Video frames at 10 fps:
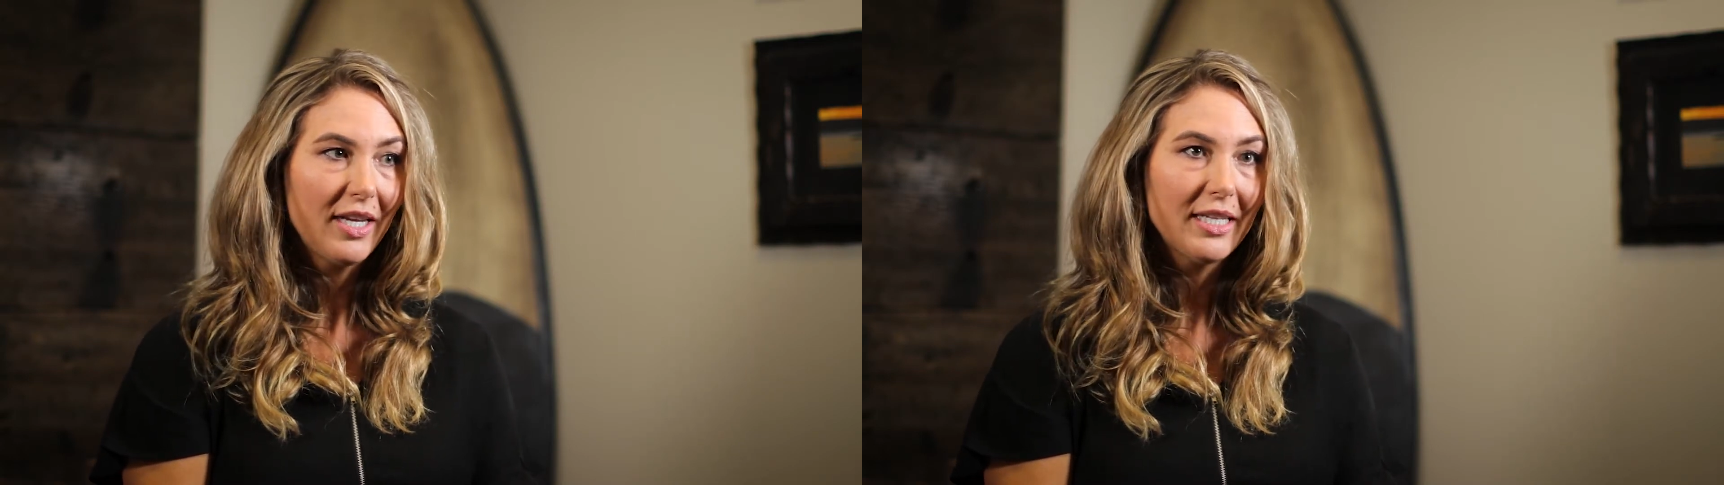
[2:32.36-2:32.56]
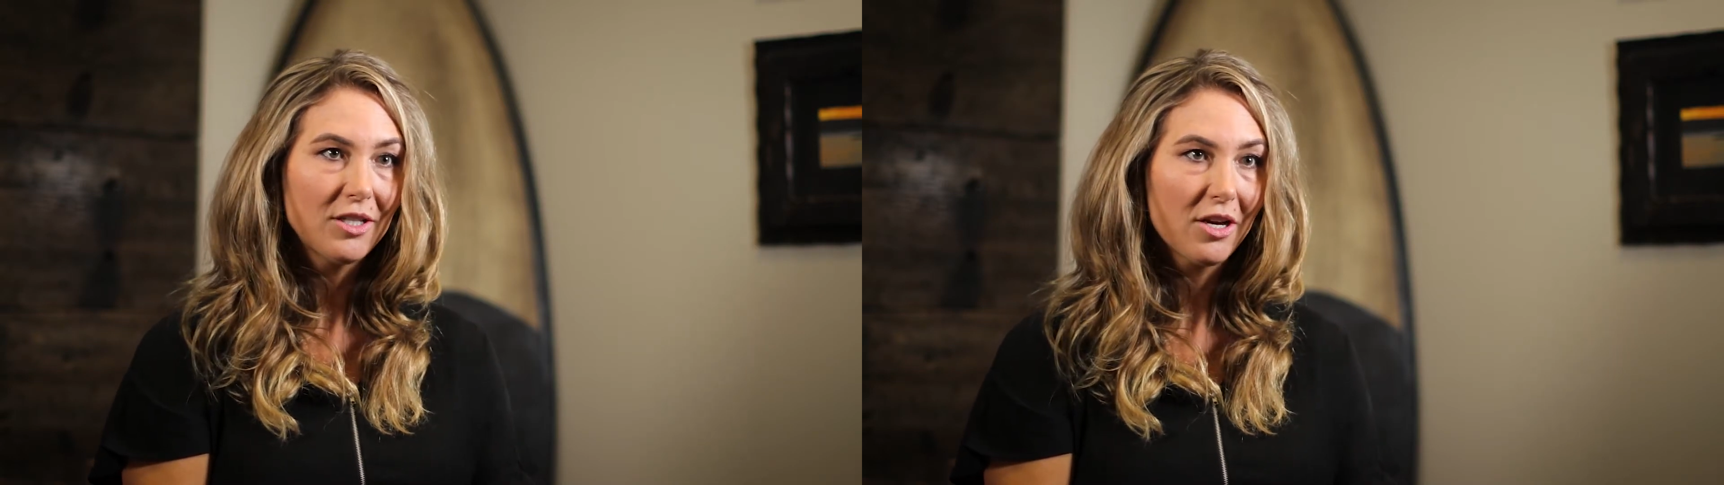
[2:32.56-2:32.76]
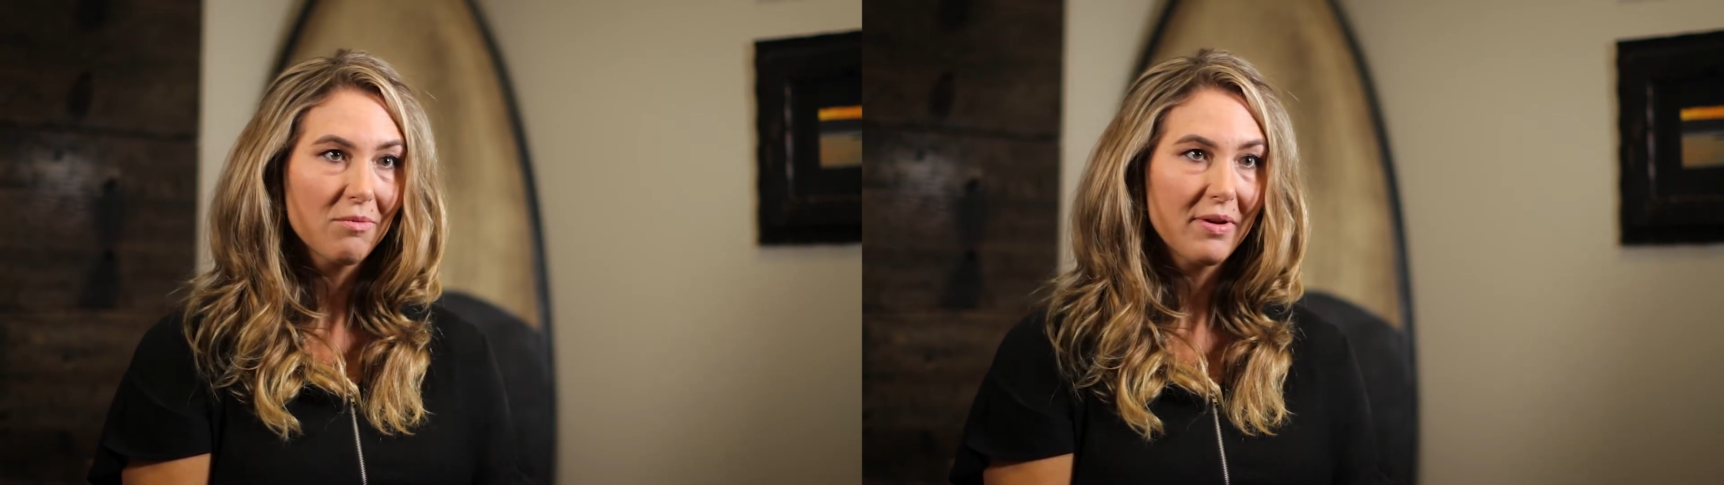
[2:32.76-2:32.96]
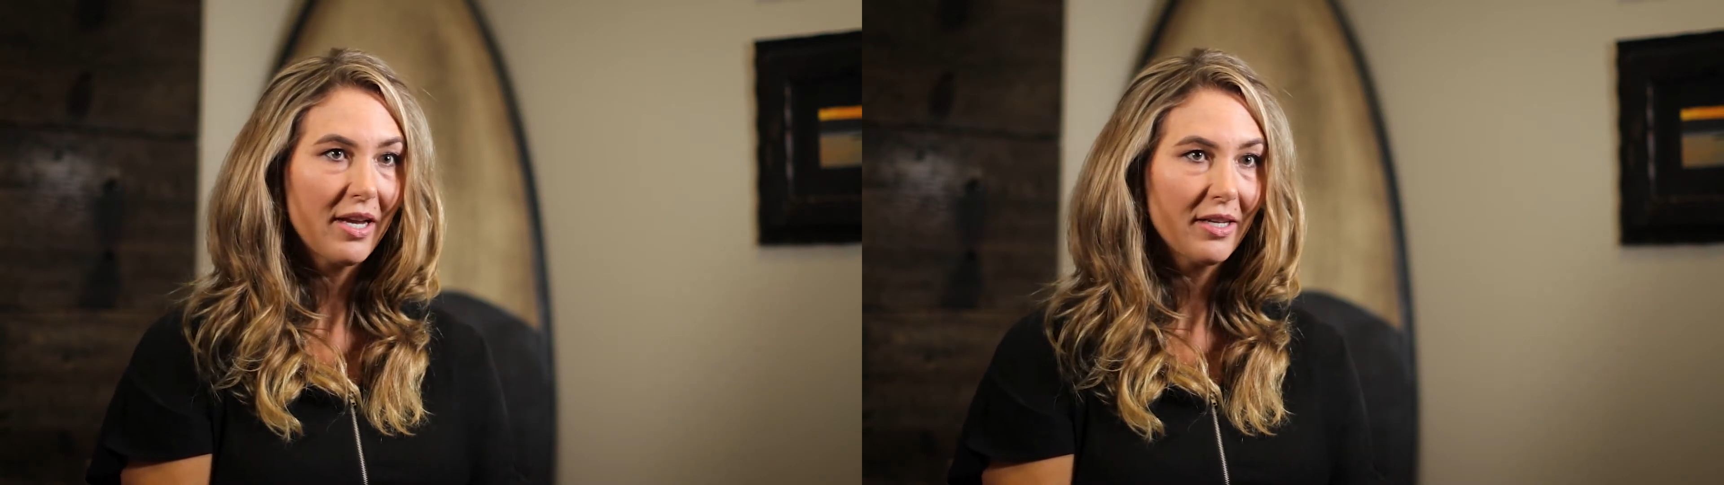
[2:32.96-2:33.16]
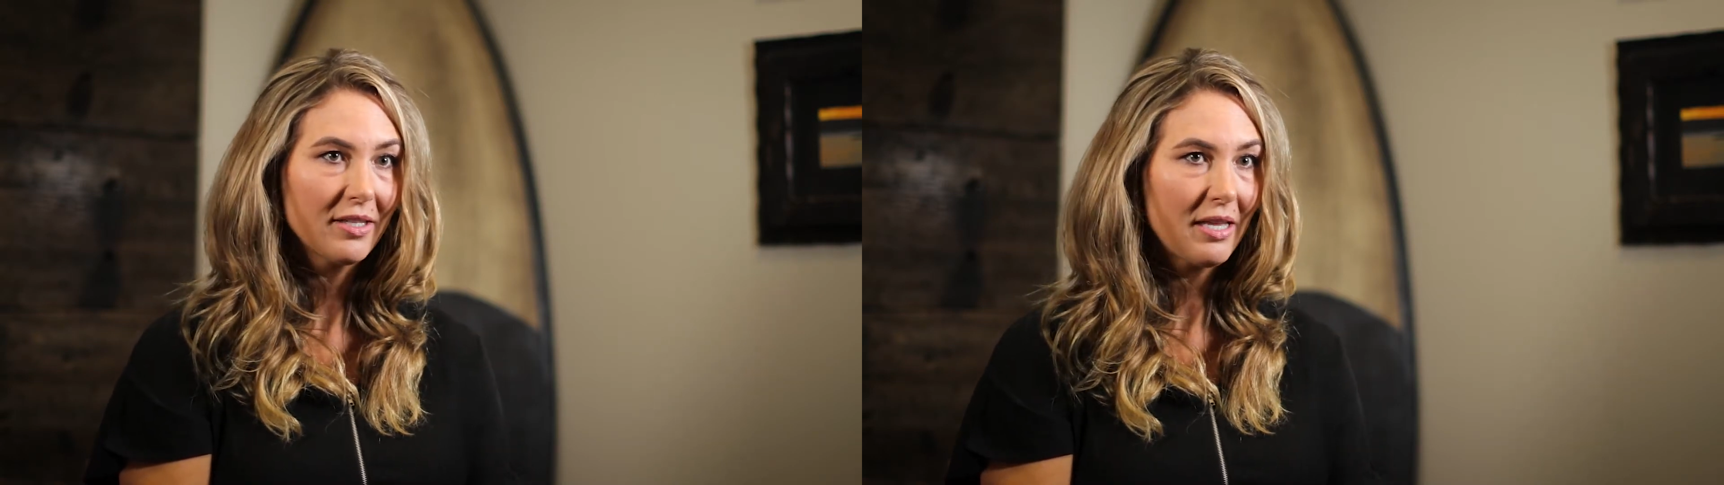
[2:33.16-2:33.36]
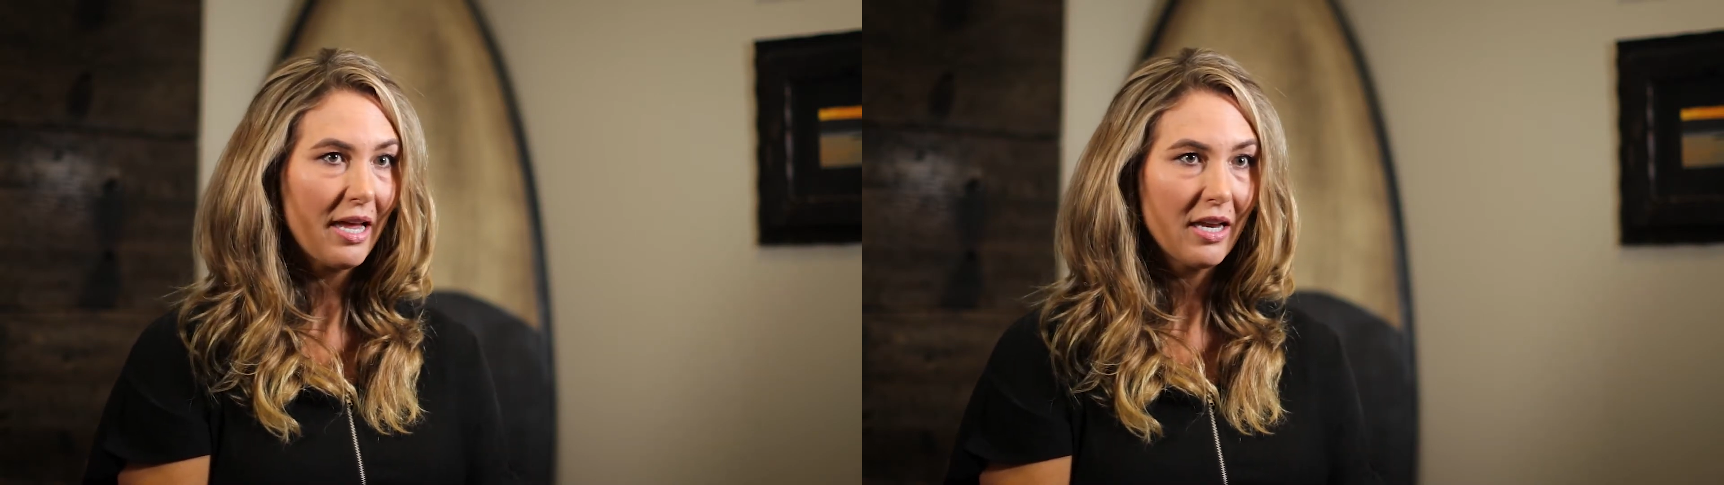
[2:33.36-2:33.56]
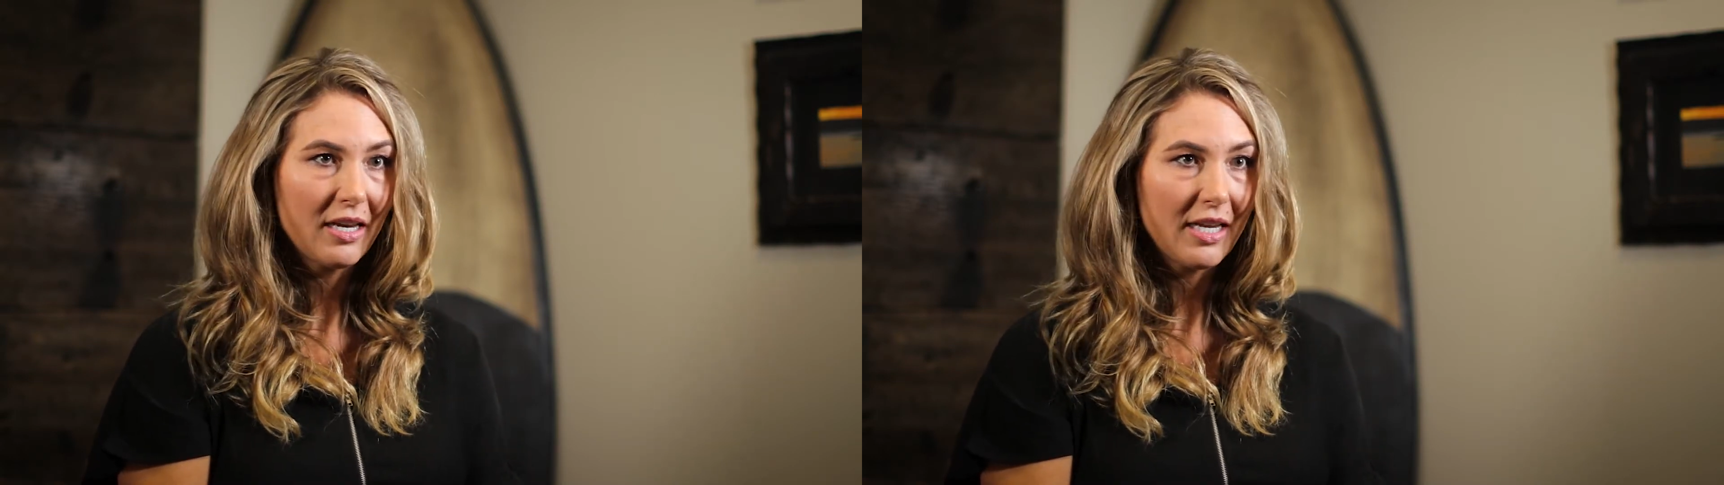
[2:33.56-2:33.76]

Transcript: easier because they can